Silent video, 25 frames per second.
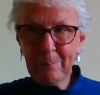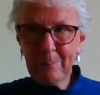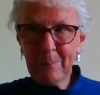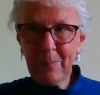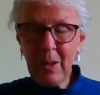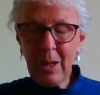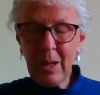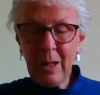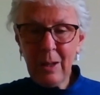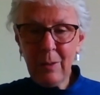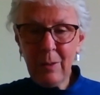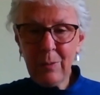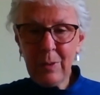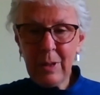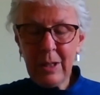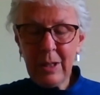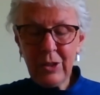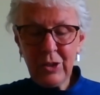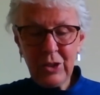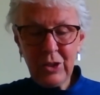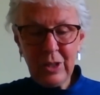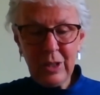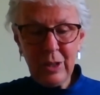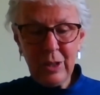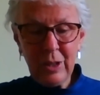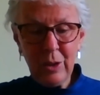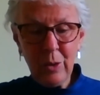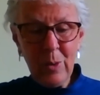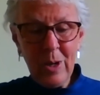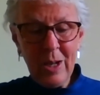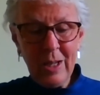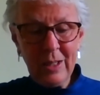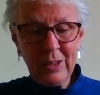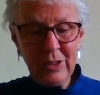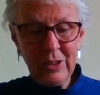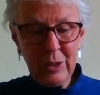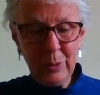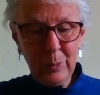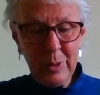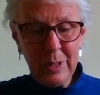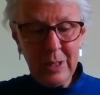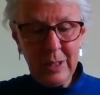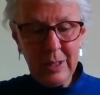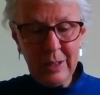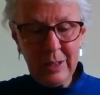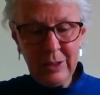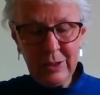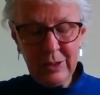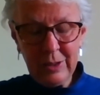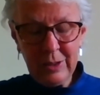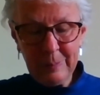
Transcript: aversion arising within us?